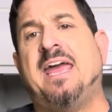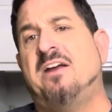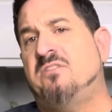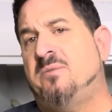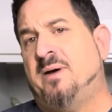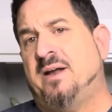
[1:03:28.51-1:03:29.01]

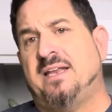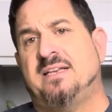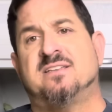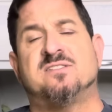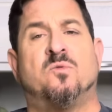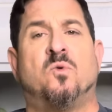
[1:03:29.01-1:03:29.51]
Everybody
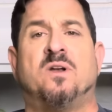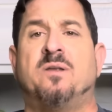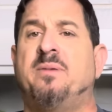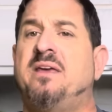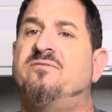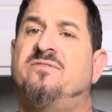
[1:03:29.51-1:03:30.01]
doesn't want to
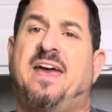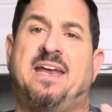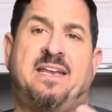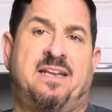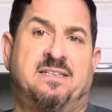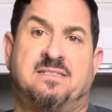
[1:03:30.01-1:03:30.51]
be
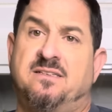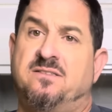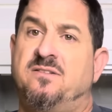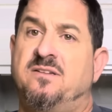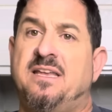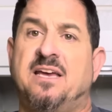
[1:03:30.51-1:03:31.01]
invited
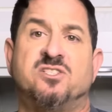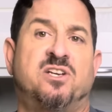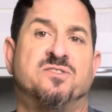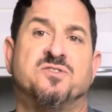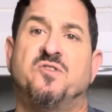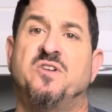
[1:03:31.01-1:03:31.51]
to next
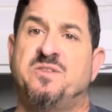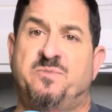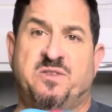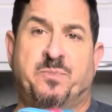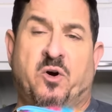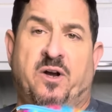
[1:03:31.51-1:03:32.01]
year's
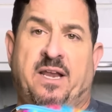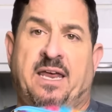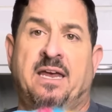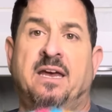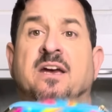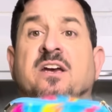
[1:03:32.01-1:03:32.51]
Christmas party,